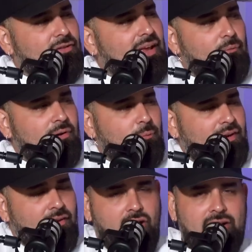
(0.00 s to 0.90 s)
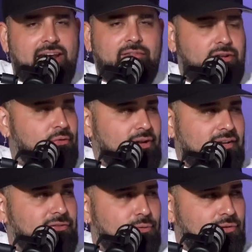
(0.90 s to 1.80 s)
Like we hardly ever do any
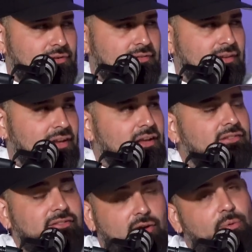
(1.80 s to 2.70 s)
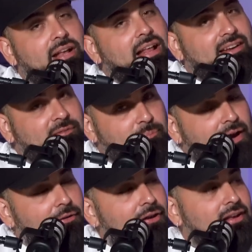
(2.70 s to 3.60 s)
tours, so we're not
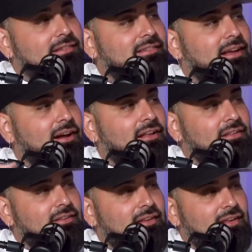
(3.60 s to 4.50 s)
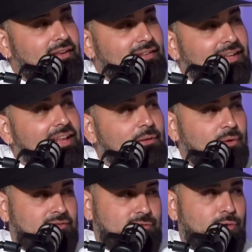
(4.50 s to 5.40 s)
experienced on dealing
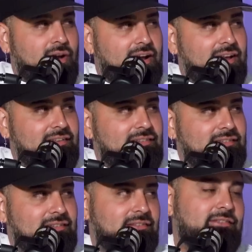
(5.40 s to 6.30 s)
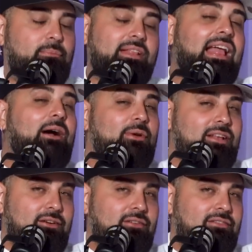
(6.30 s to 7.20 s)
with tour guides. So, but now we
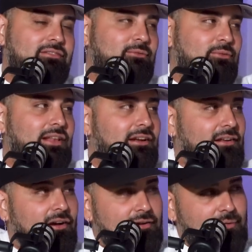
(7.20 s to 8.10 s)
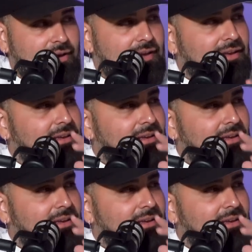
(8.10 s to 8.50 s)
know. We learned the hard way.